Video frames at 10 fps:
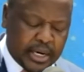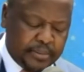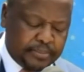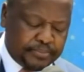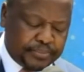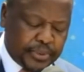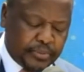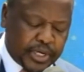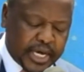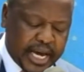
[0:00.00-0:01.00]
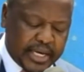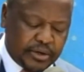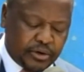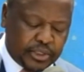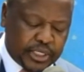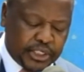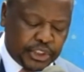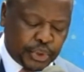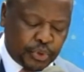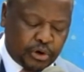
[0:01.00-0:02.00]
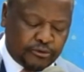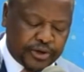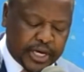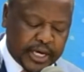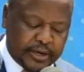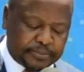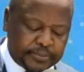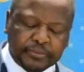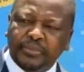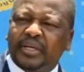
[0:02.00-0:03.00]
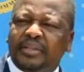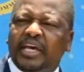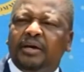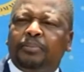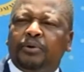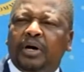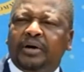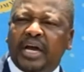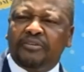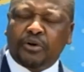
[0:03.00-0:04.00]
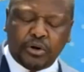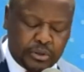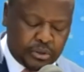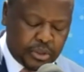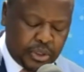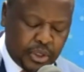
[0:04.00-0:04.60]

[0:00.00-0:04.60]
Um, Muigai, on the issue of uh, the April arrival,